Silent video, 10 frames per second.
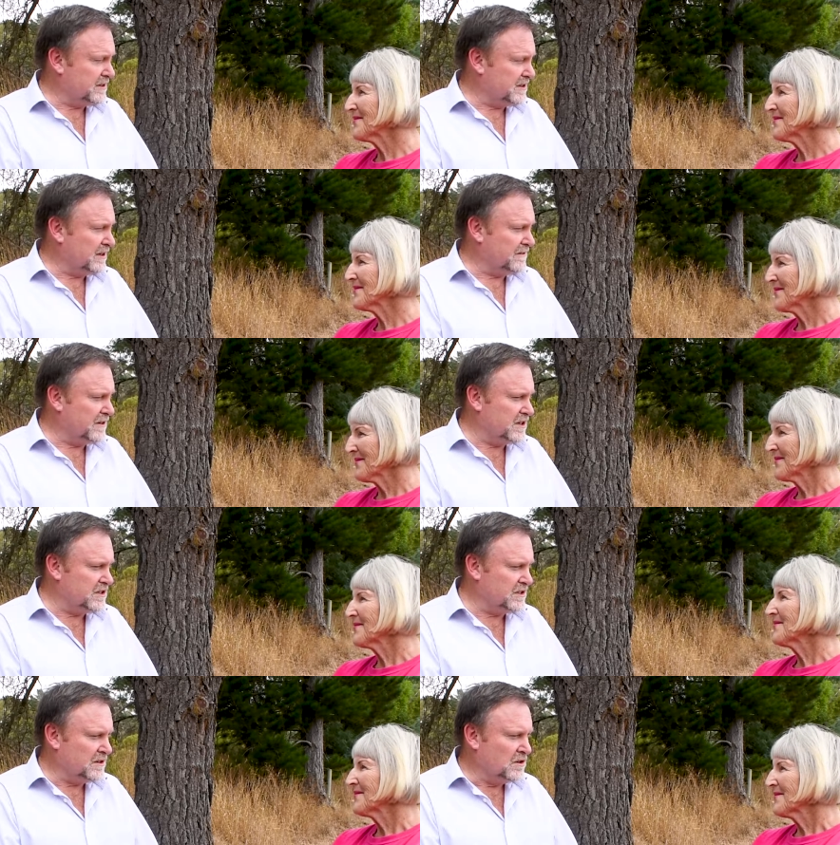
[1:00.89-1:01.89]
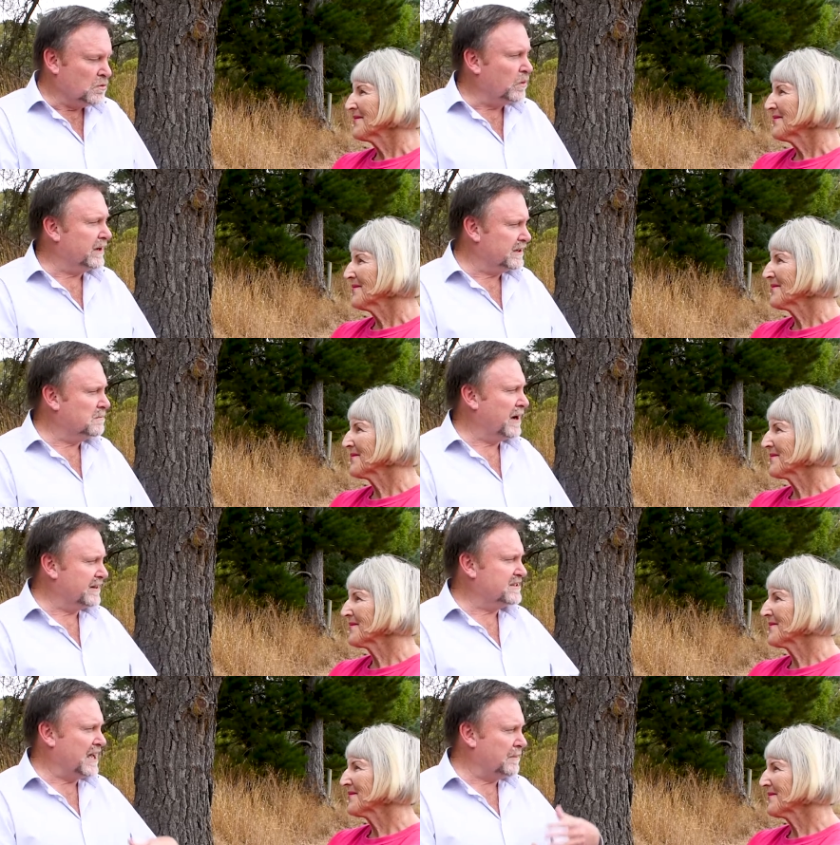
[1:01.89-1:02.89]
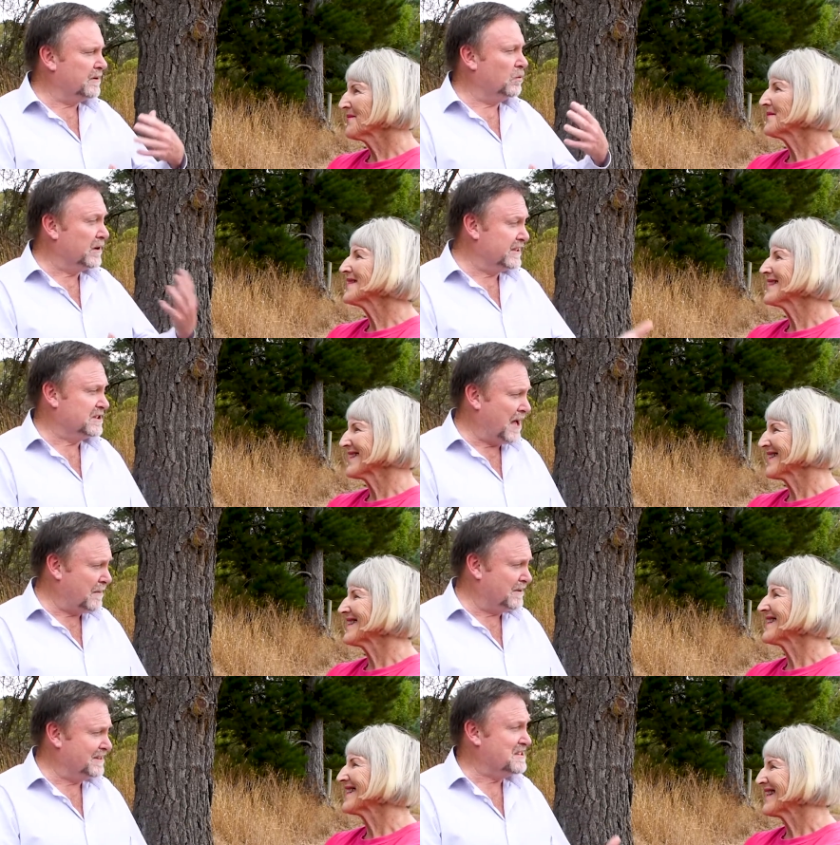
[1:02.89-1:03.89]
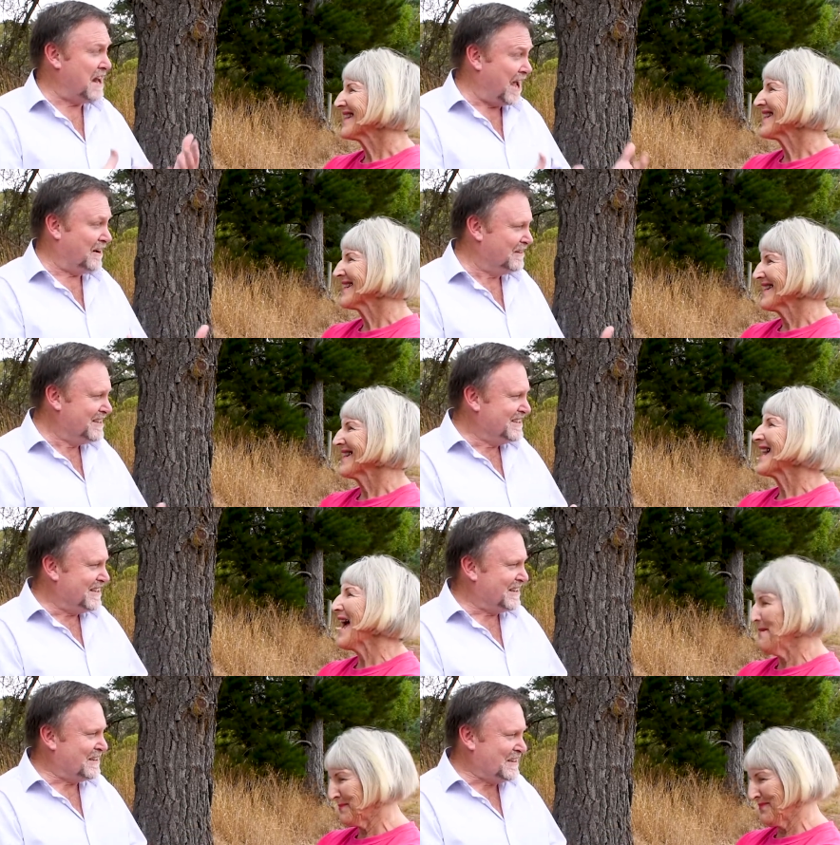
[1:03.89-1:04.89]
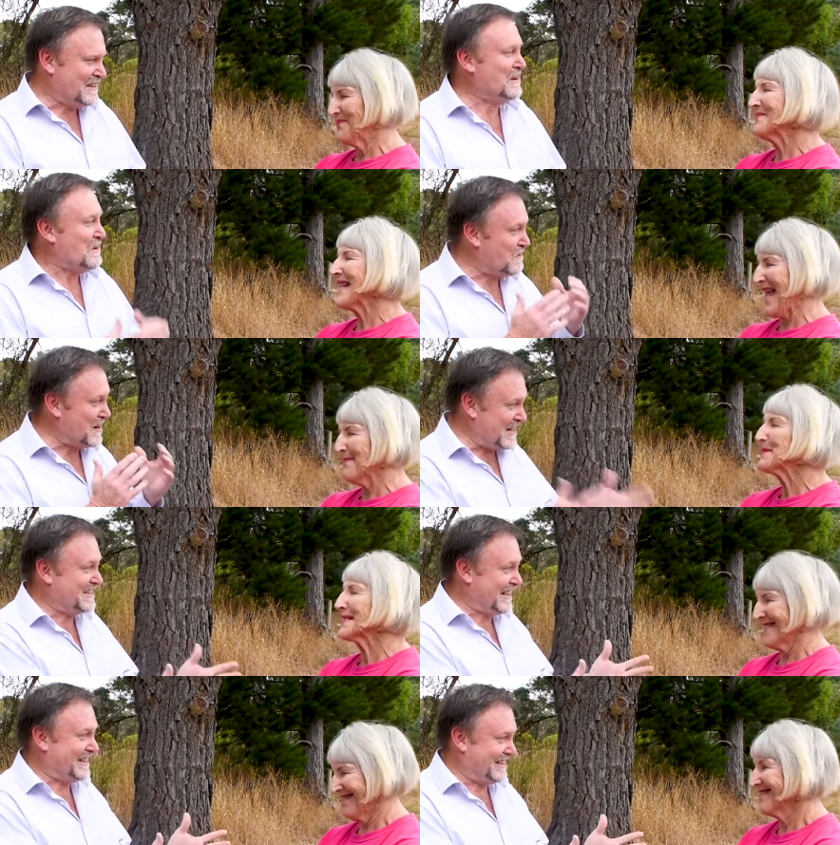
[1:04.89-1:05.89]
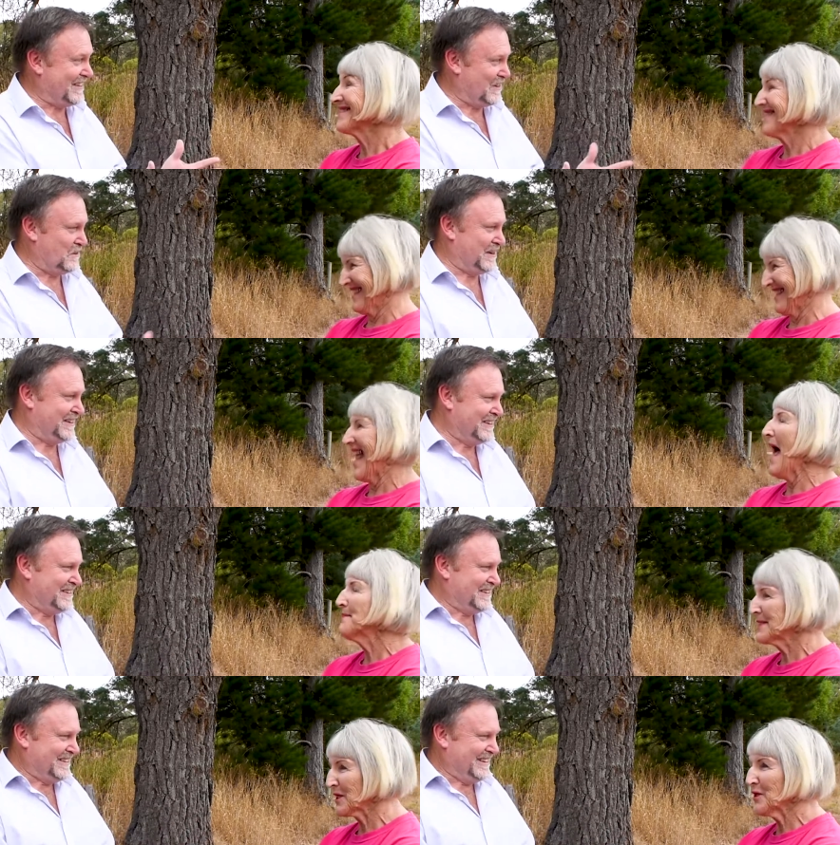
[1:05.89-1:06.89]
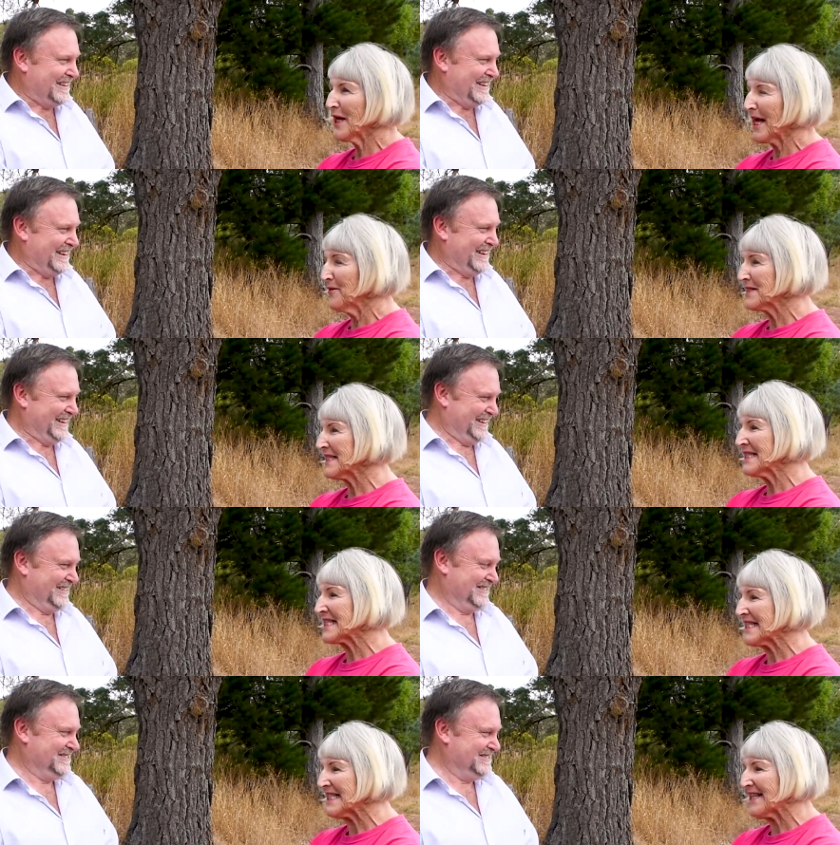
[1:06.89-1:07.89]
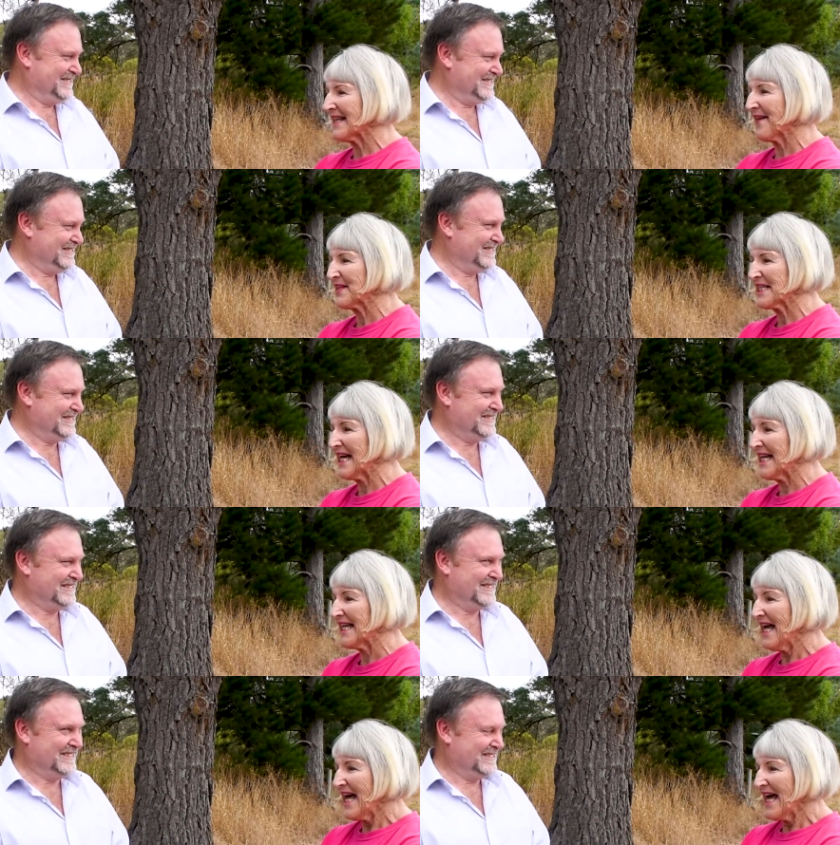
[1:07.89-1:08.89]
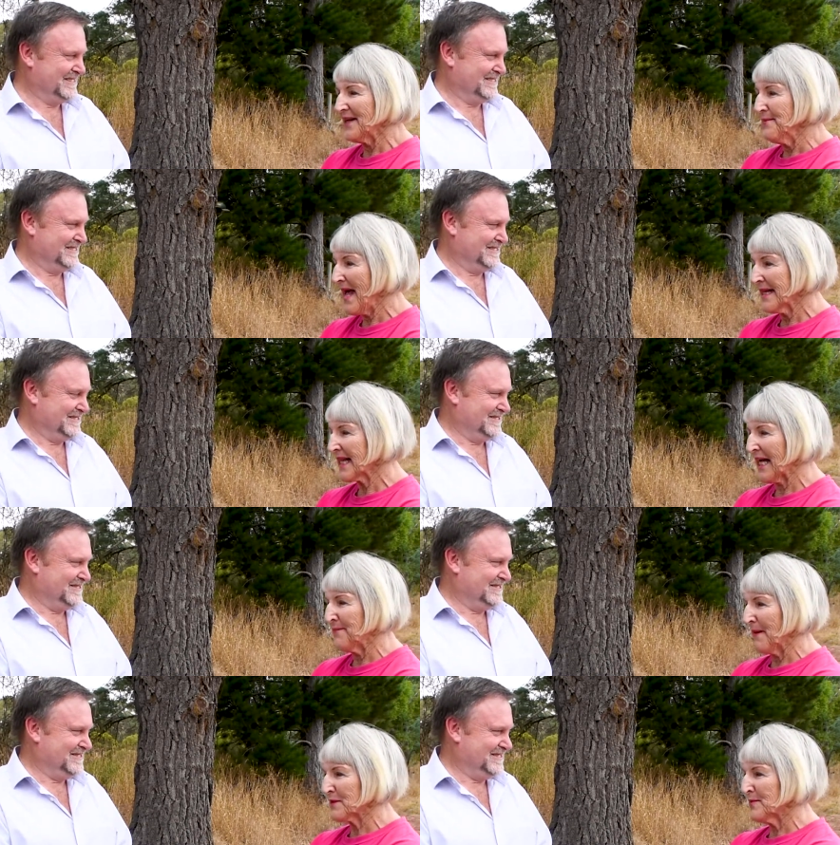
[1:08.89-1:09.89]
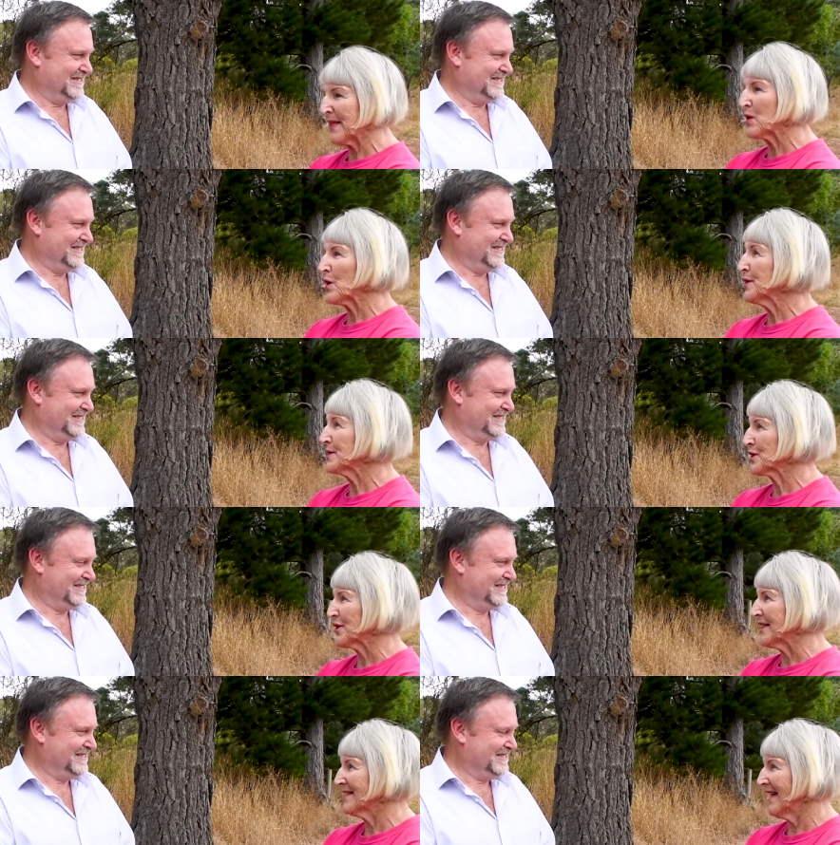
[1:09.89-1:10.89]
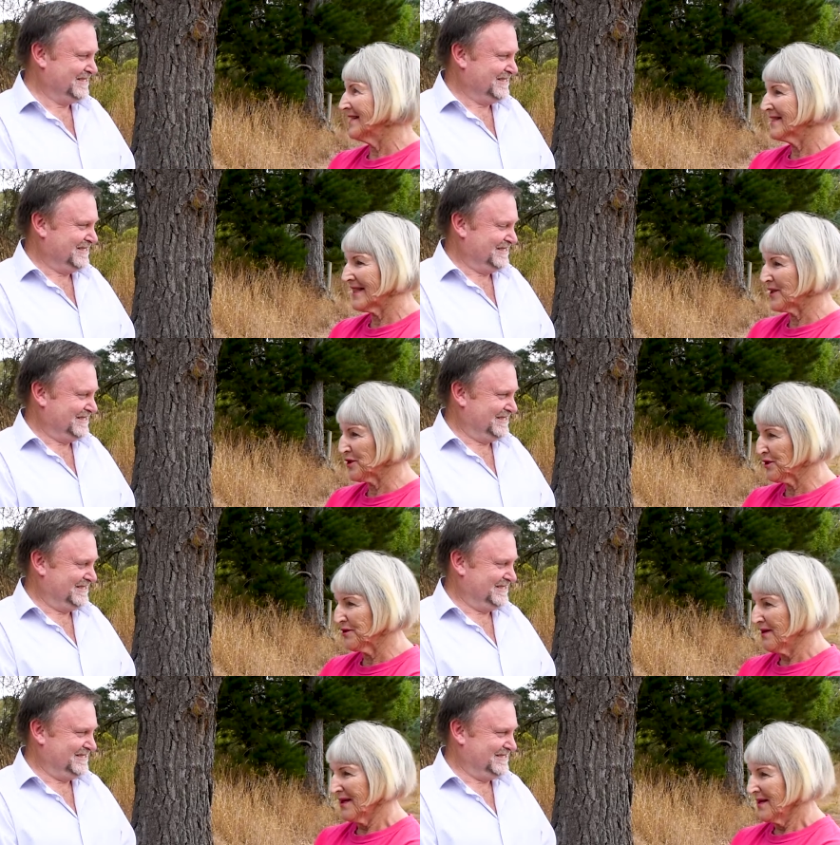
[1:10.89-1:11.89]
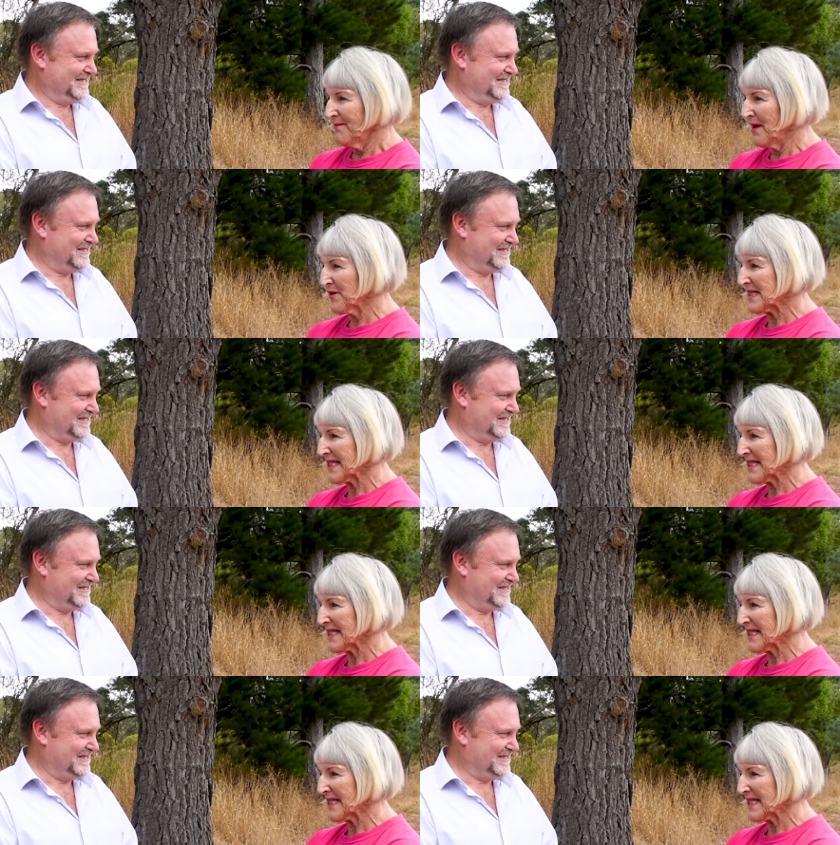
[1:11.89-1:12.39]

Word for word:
Speaker 1: to see it finished. We need to make this happen, and we need to happen now. Uh, we need to get it done, don't we?
Speaker 2: Absolutely. I was in the city the other day, and a man came up to me in Grote Street and said, "Are you Mary